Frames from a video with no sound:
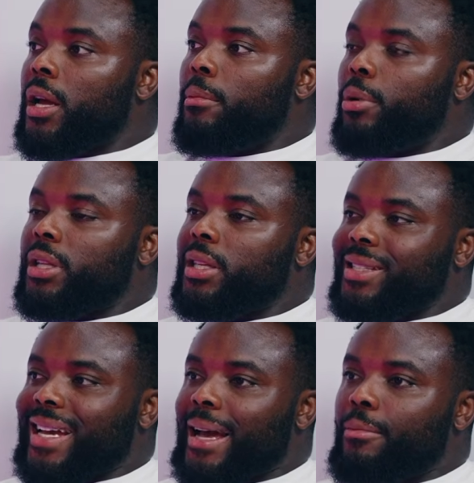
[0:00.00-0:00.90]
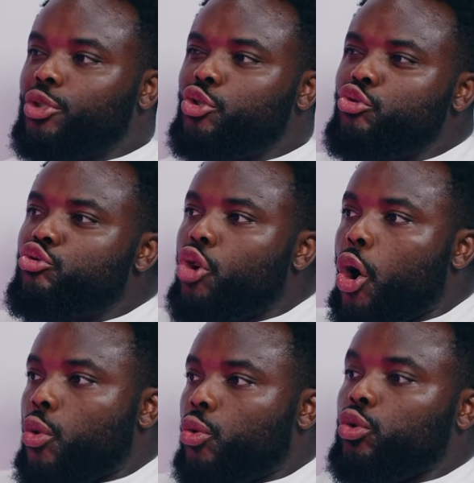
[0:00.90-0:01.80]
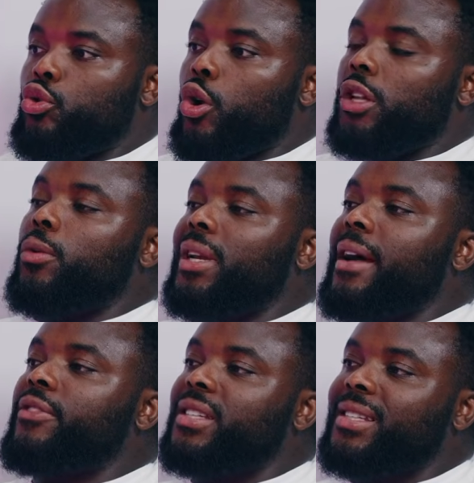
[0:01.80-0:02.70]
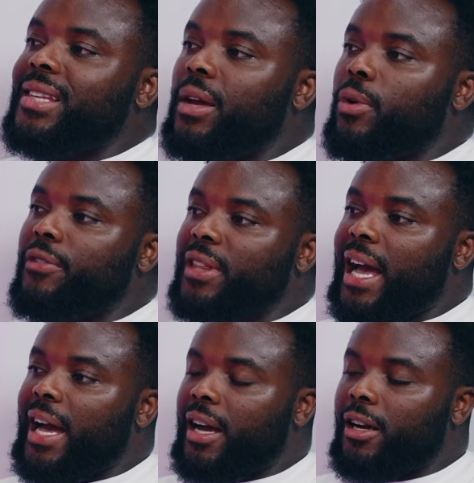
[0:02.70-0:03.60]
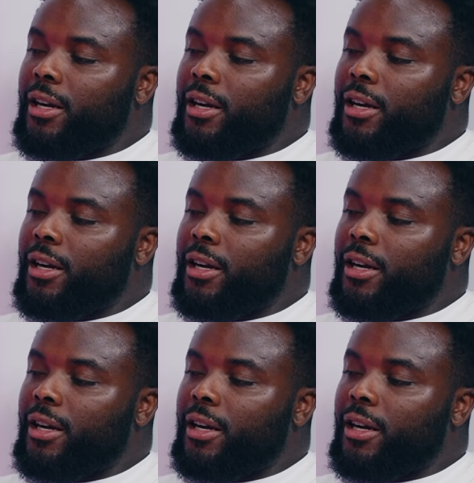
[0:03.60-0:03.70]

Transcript: But this time, you know, you're the one that have to sit with that